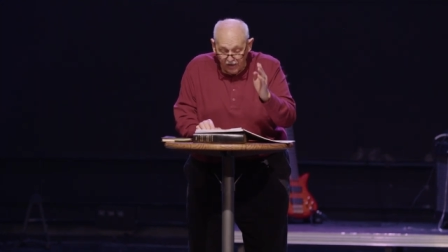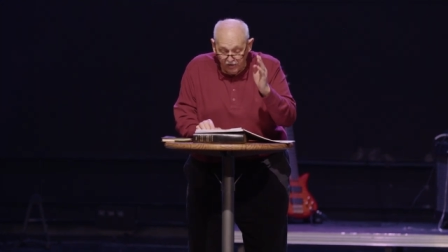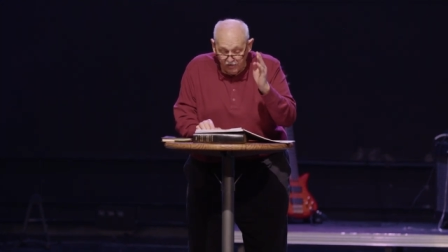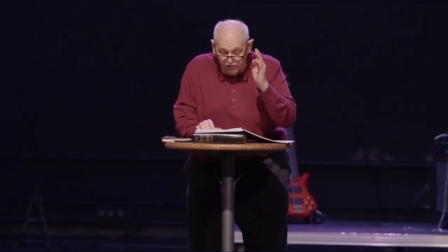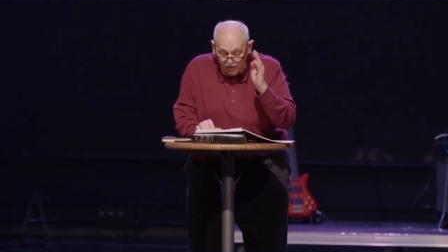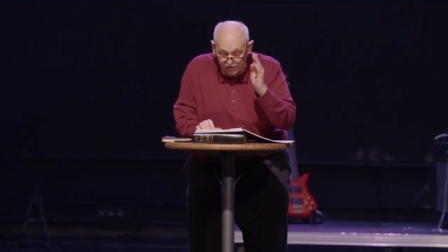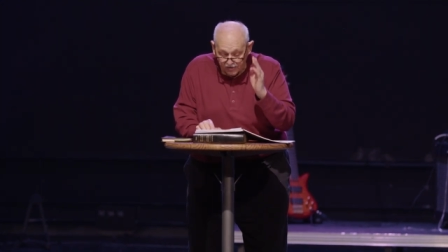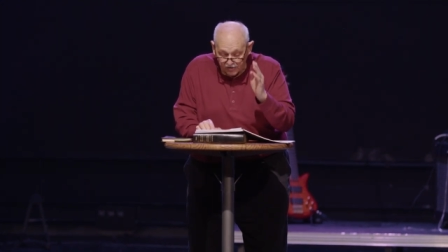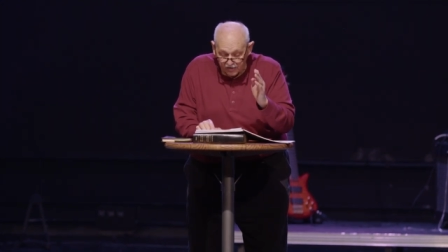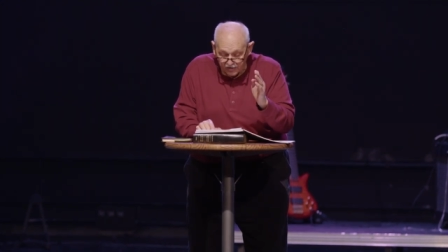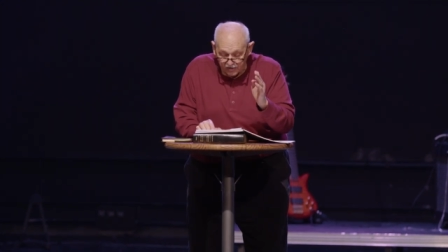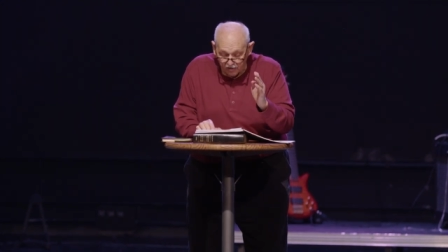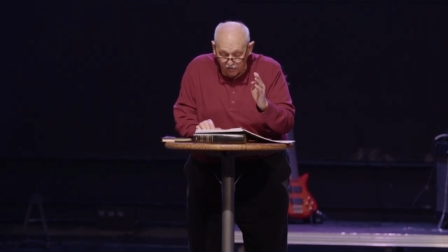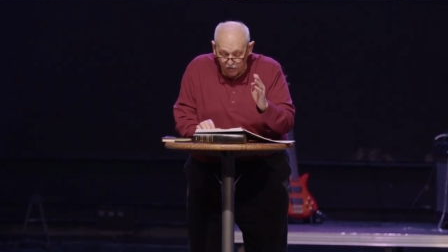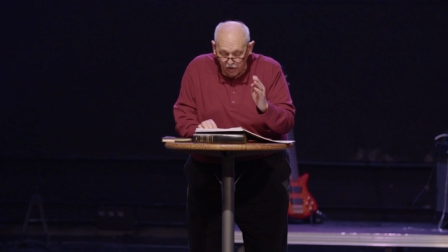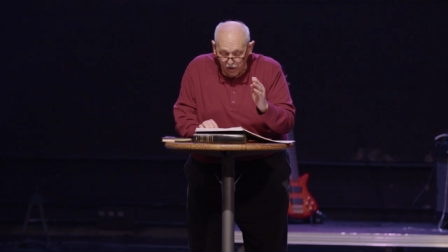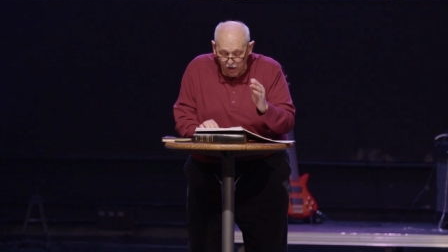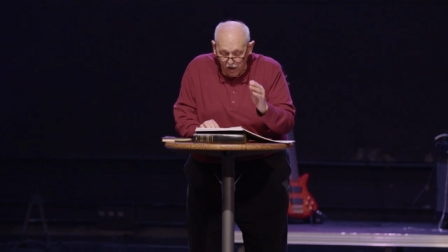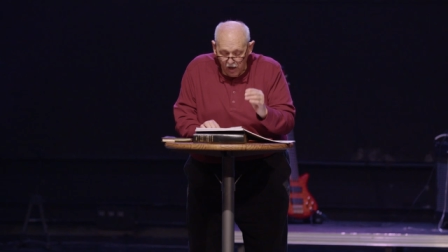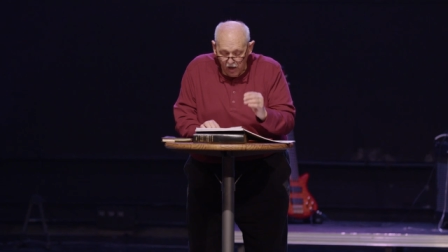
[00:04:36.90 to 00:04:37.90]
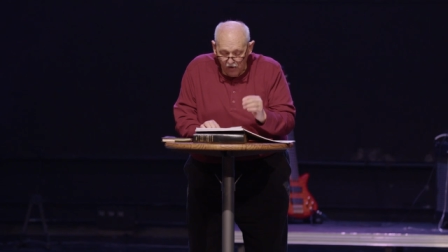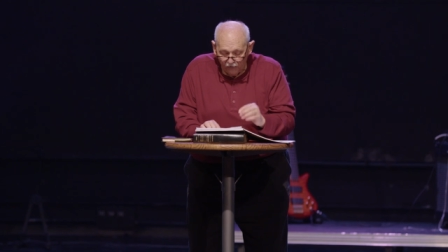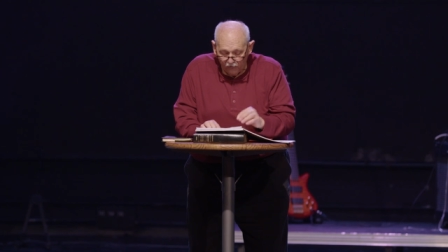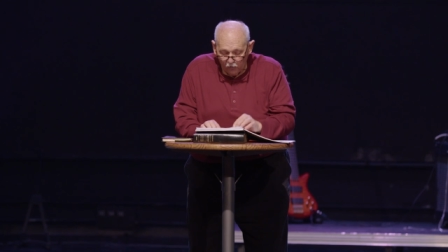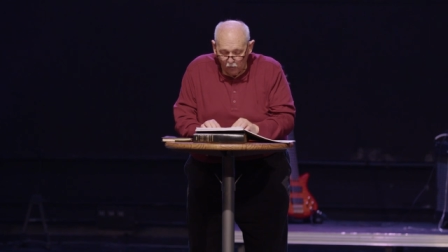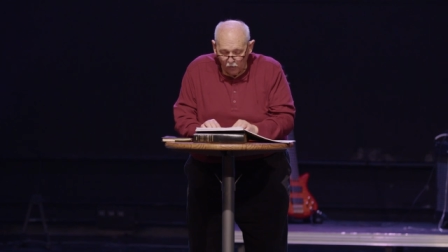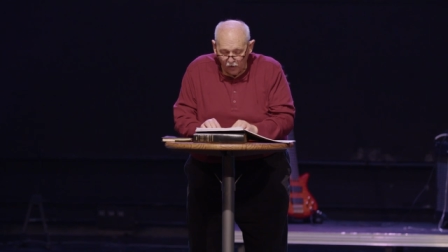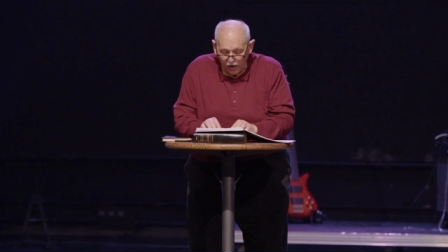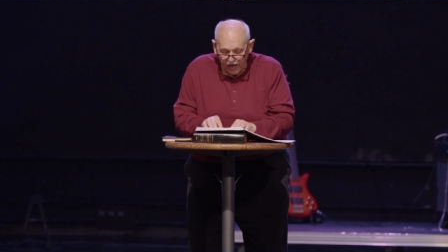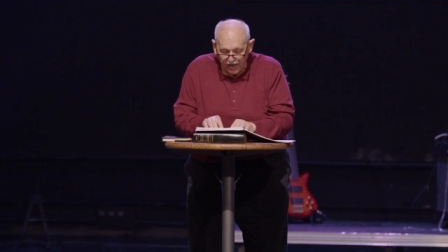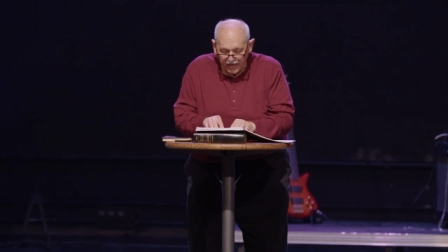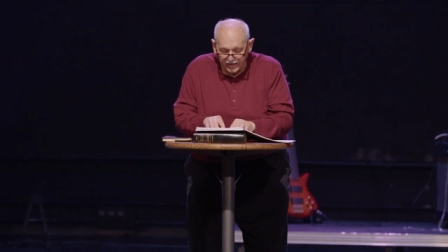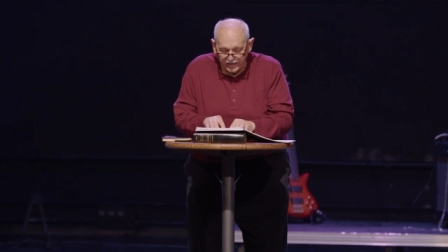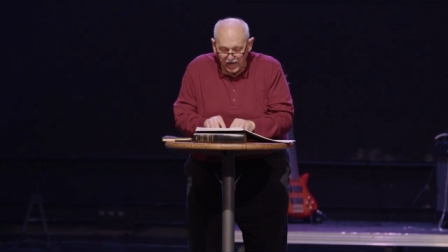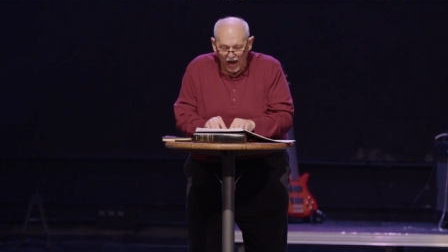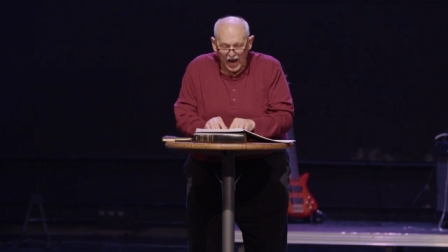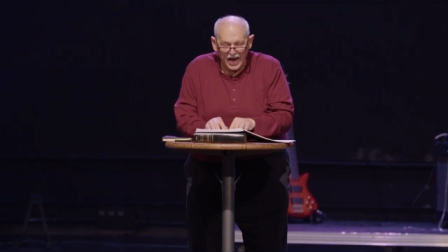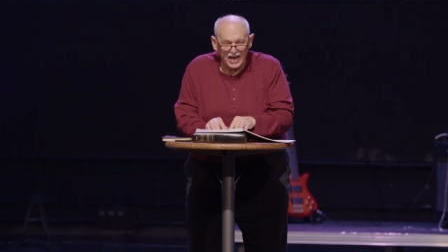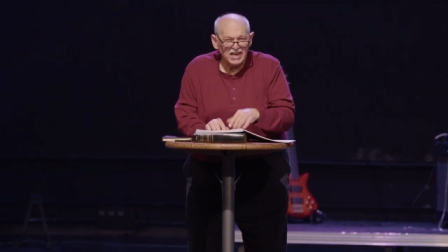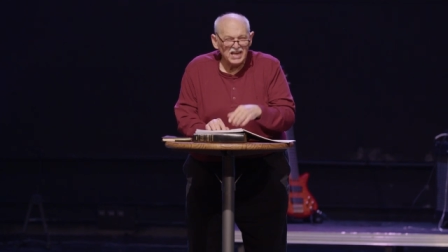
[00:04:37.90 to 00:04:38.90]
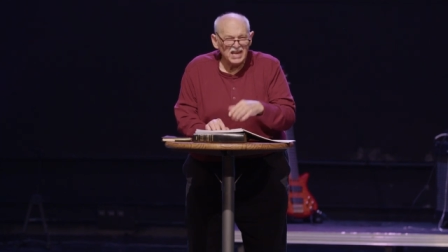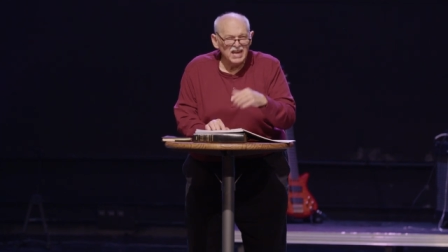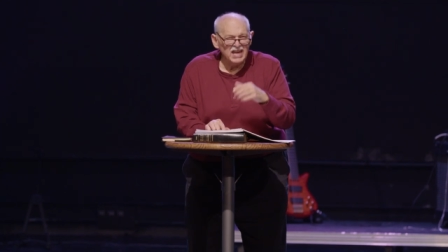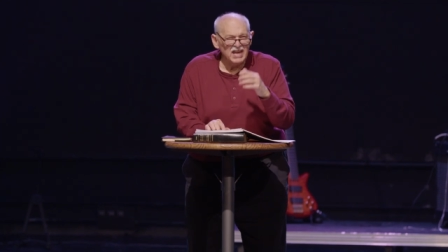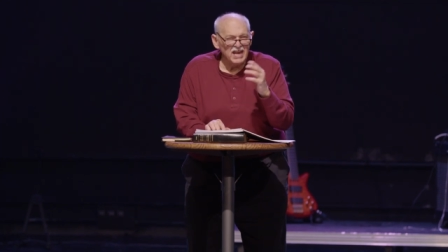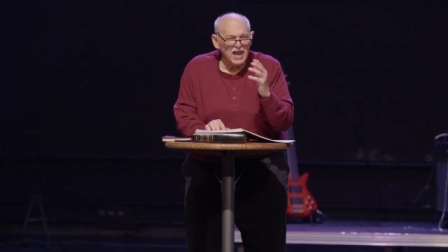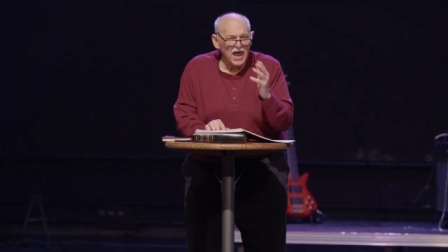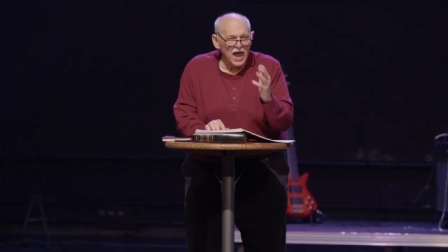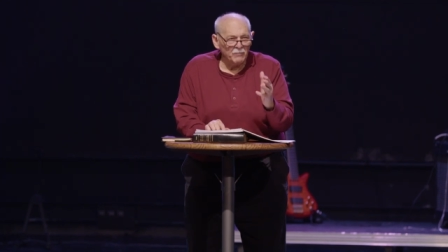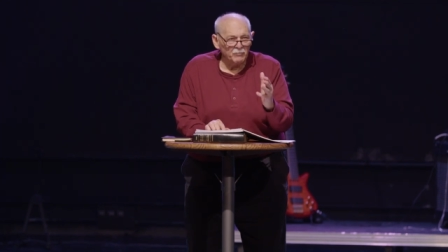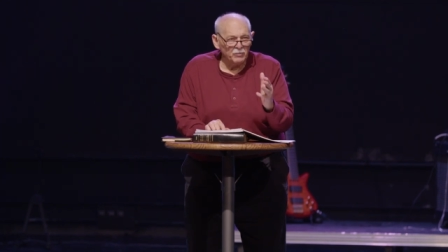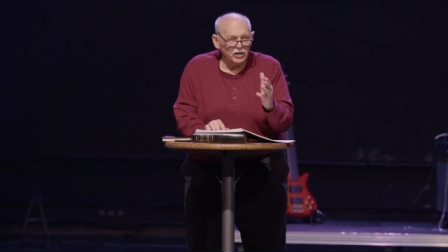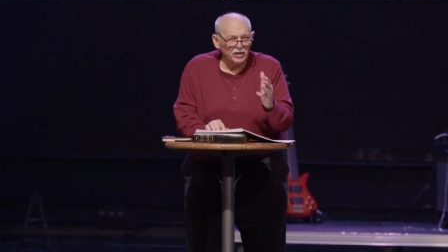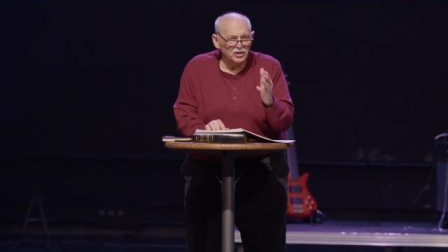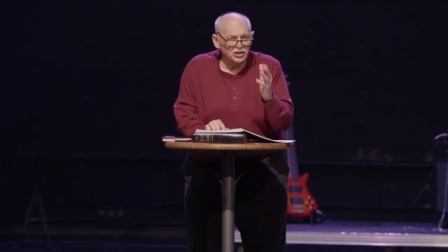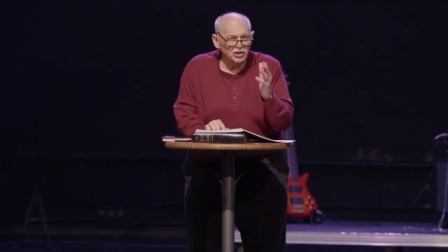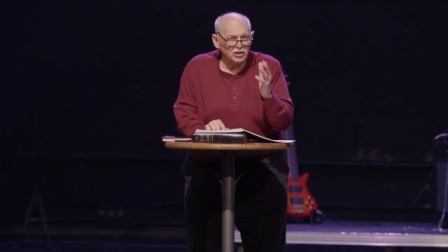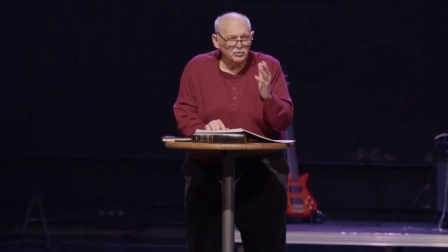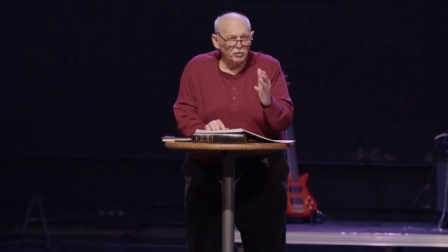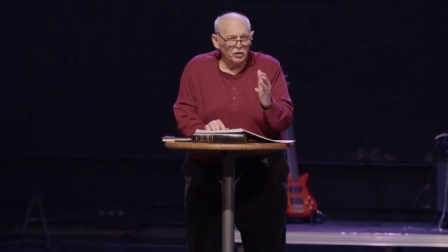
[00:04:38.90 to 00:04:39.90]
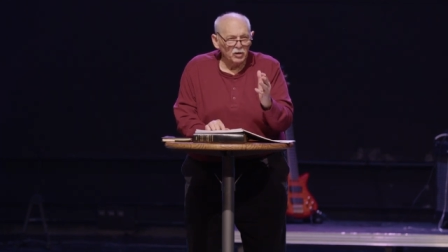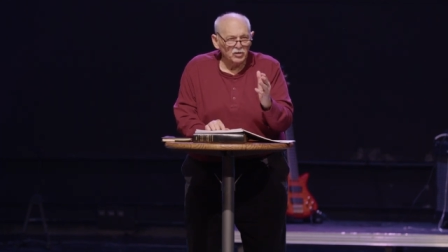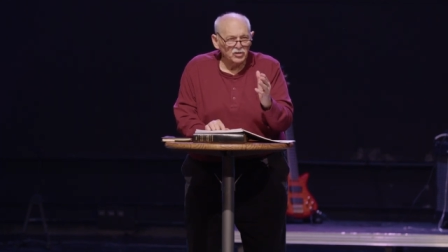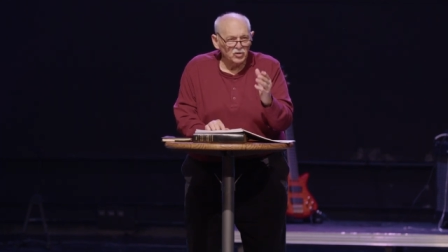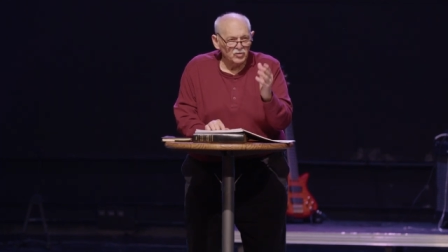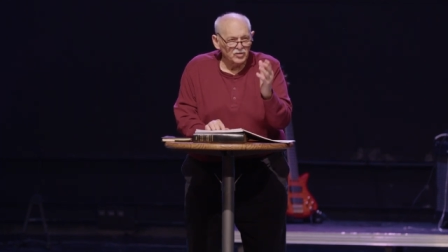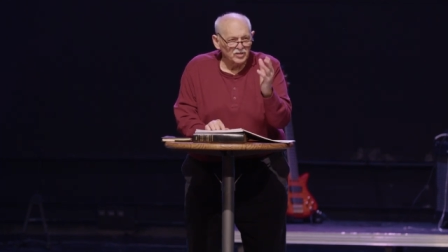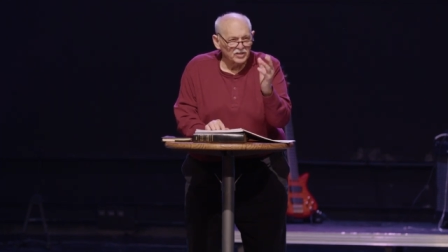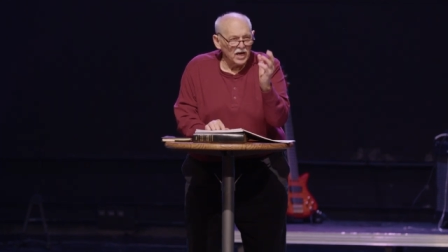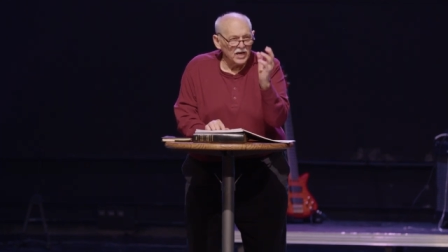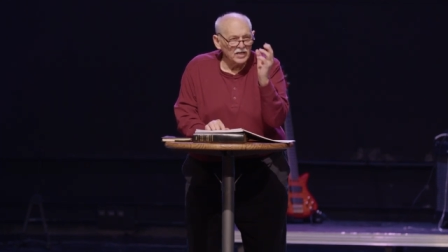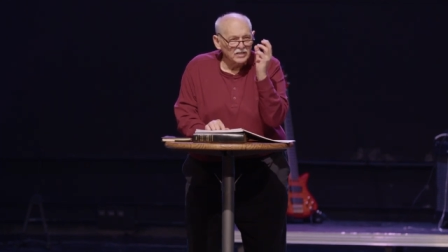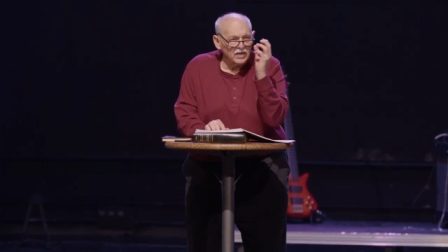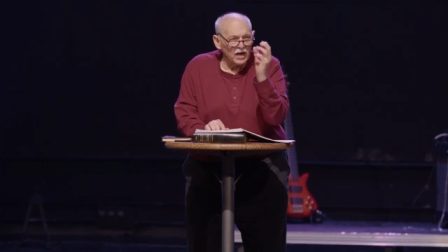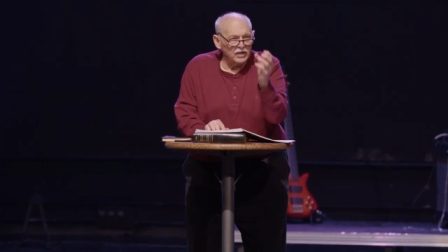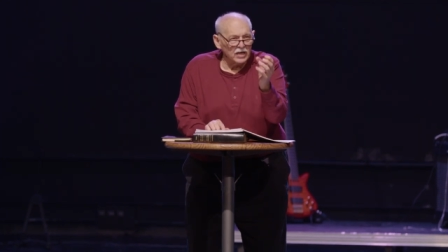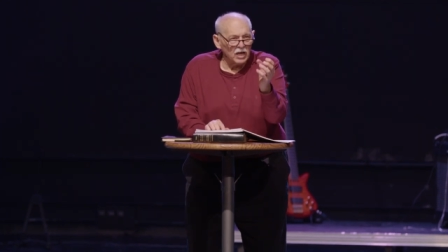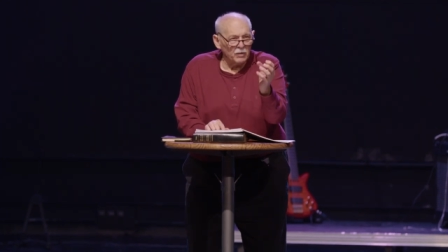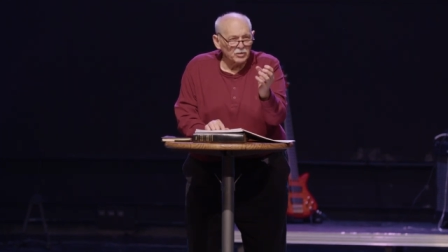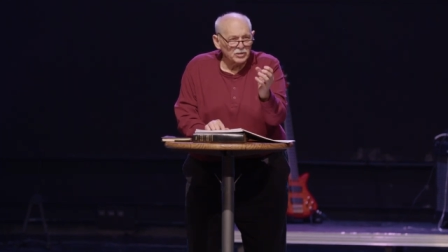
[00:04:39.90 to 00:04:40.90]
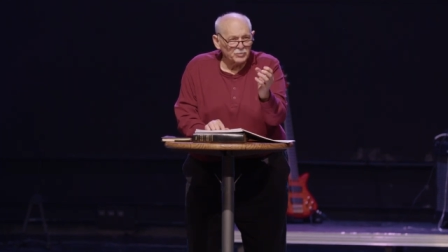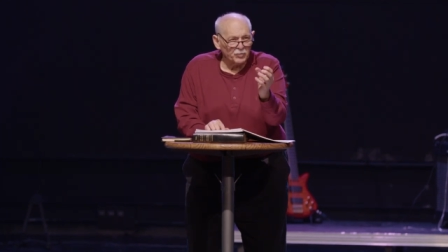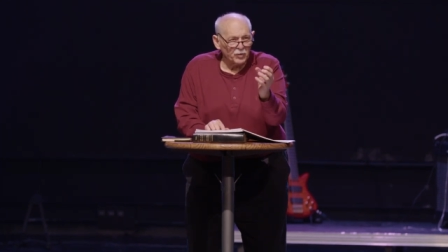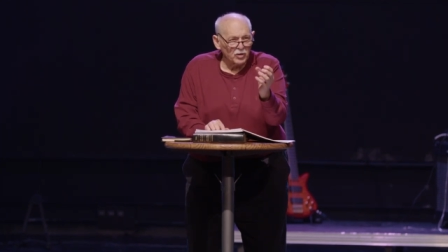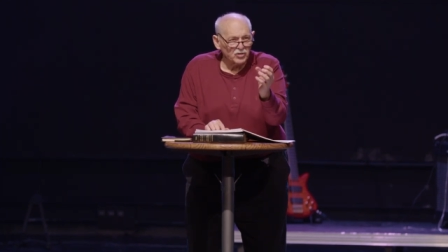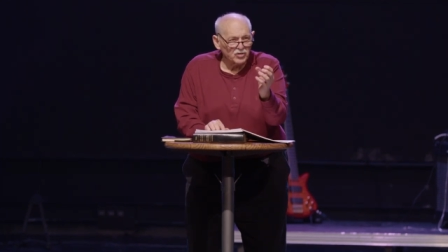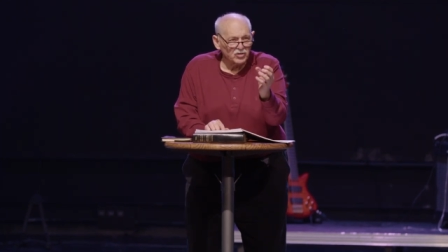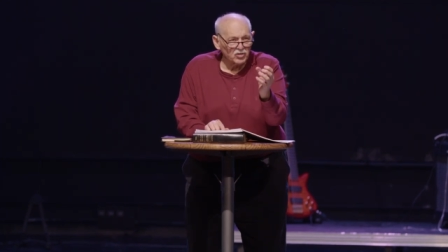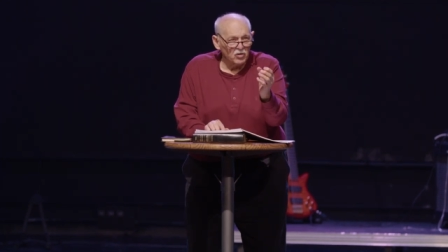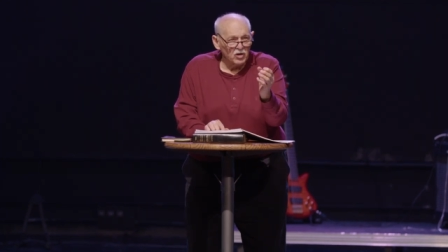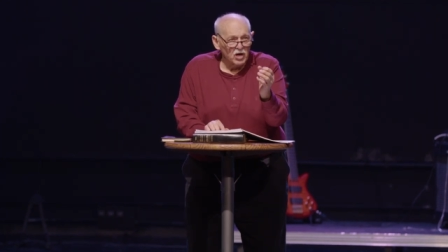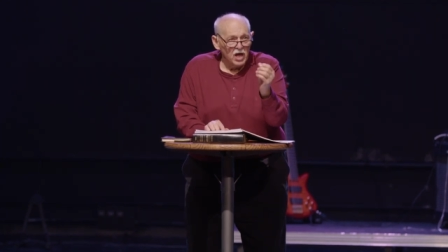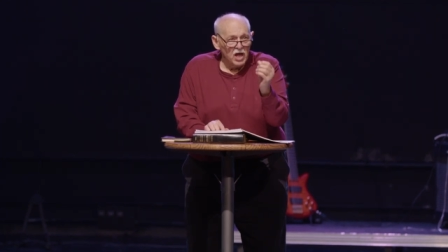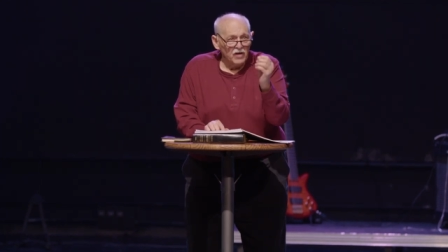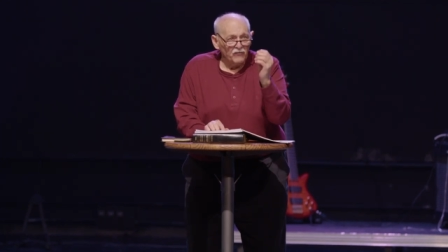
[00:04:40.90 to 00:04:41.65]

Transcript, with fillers: necessary for a dynamic spiritual, say dynamic spiritual,